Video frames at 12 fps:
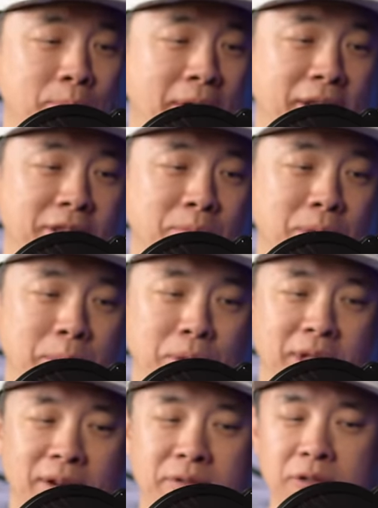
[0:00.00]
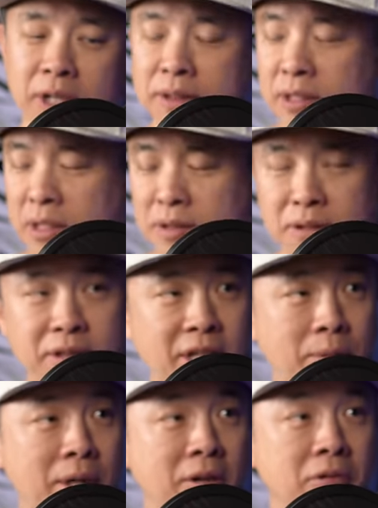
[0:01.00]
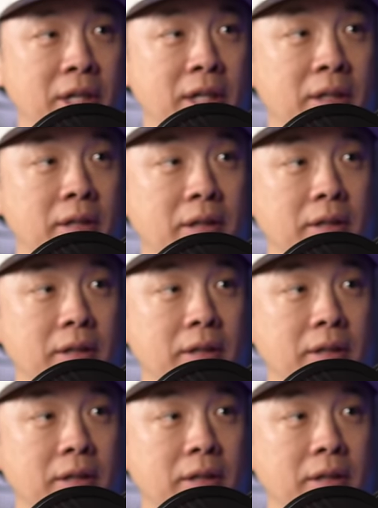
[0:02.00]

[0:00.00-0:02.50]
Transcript: about them. People have great things to say about Ria.